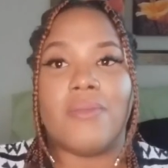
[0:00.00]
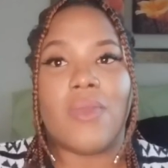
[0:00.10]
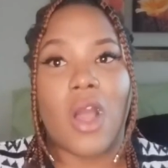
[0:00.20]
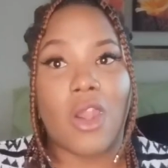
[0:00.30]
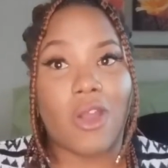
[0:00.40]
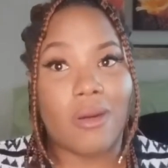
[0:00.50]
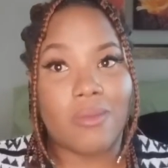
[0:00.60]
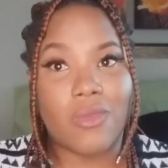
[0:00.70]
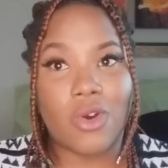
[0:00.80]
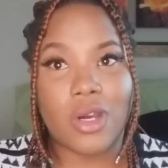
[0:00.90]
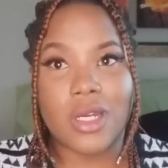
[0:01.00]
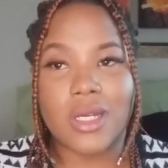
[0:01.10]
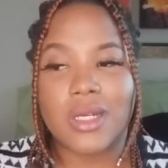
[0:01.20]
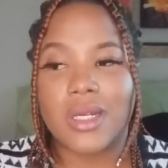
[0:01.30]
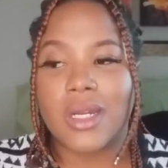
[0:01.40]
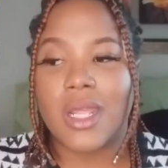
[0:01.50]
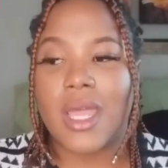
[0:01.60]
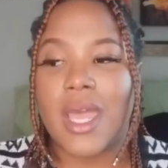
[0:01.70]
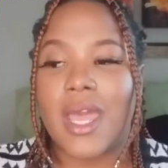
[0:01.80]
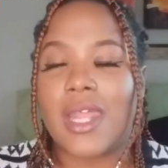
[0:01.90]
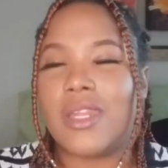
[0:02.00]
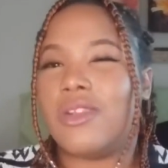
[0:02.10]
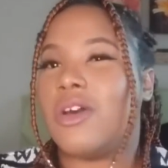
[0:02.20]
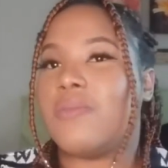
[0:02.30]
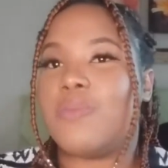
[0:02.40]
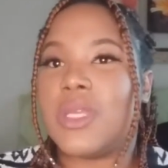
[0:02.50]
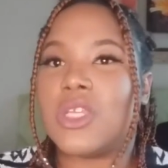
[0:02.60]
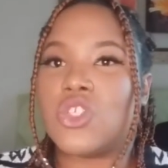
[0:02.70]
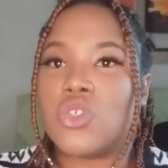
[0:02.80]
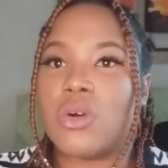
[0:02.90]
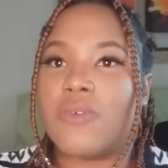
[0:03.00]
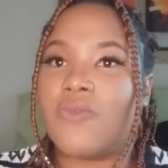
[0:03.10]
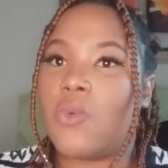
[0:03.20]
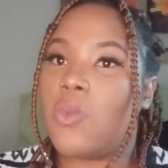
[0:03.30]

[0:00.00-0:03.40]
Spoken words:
a lot more and not being sure of